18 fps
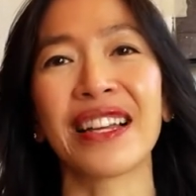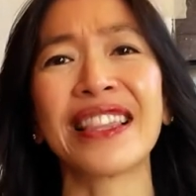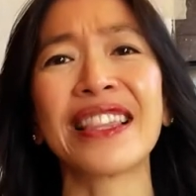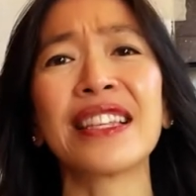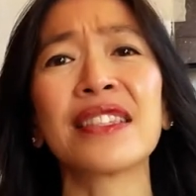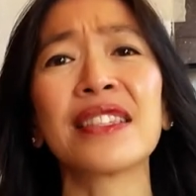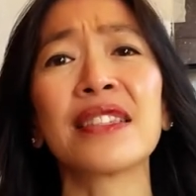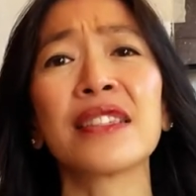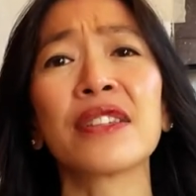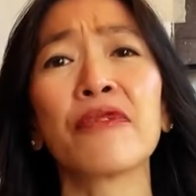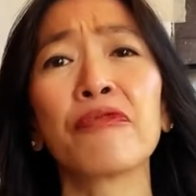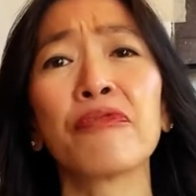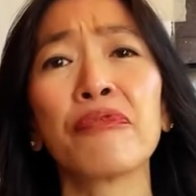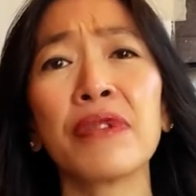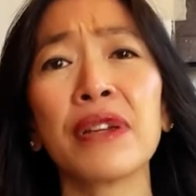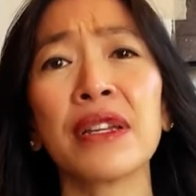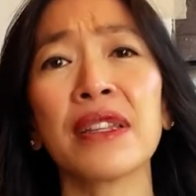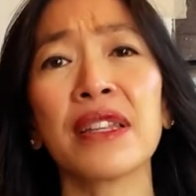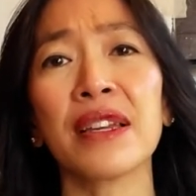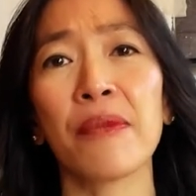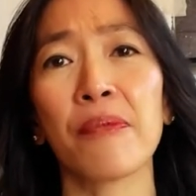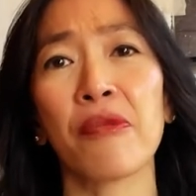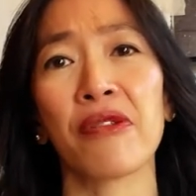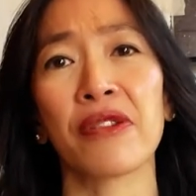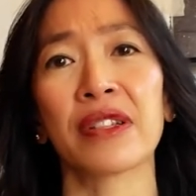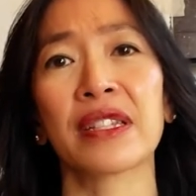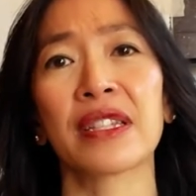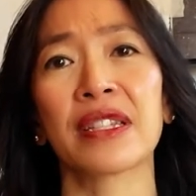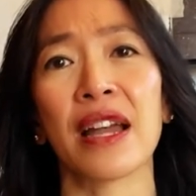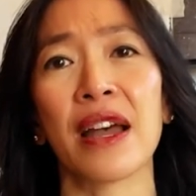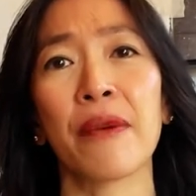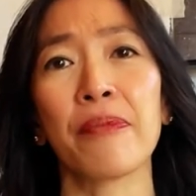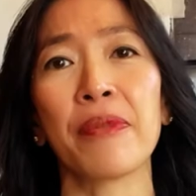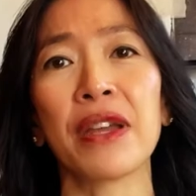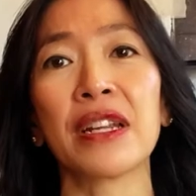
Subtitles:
This is a really important step,